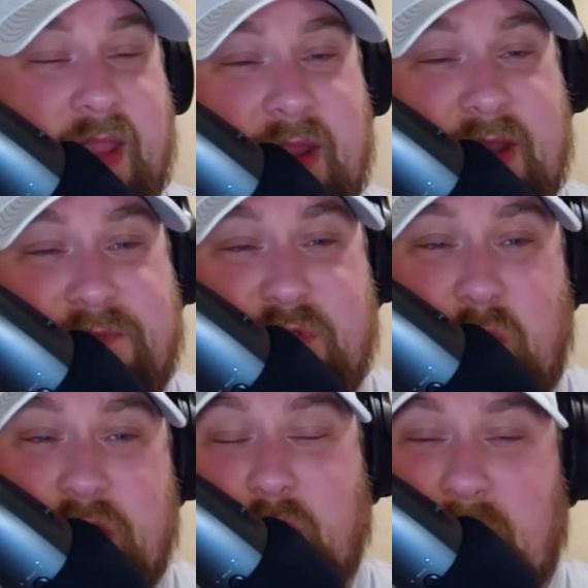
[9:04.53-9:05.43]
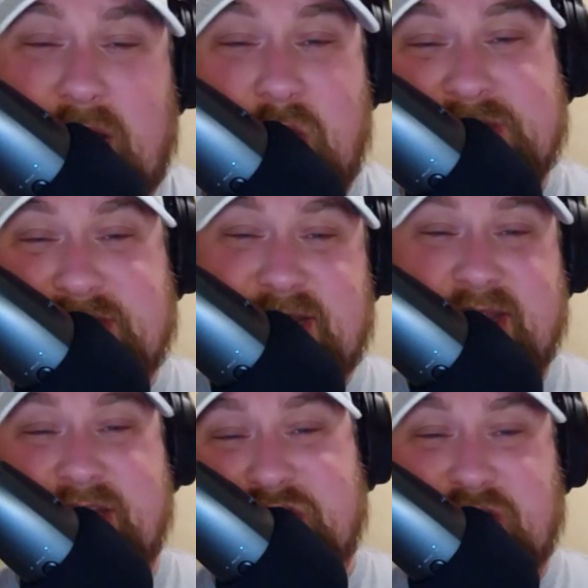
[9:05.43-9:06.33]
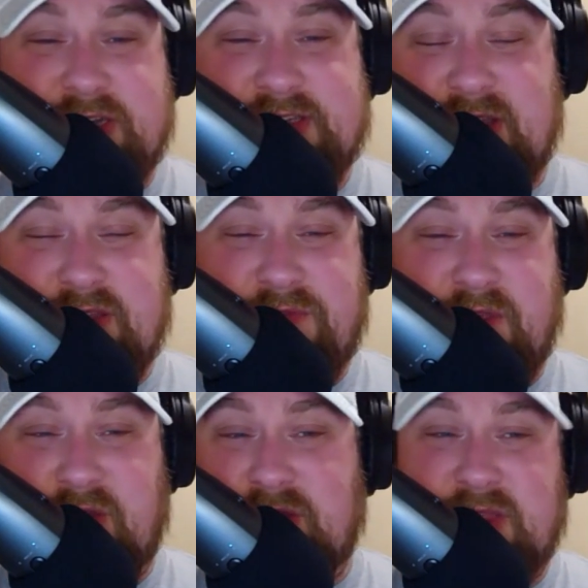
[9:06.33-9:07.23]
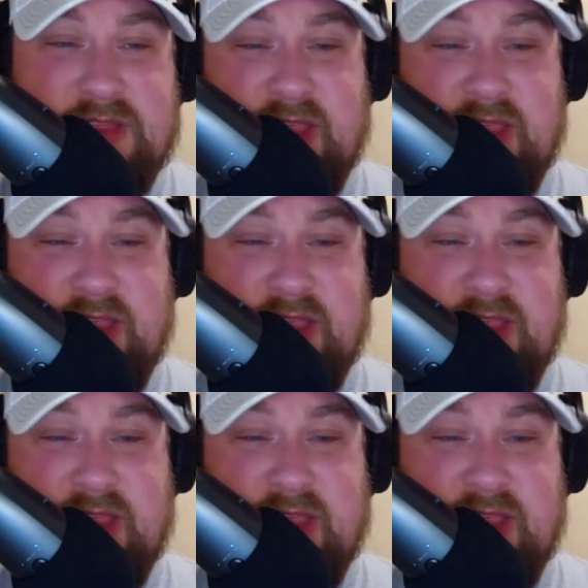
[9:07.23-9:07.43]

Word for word: And if you wonder why he wasn't taking shots down the field,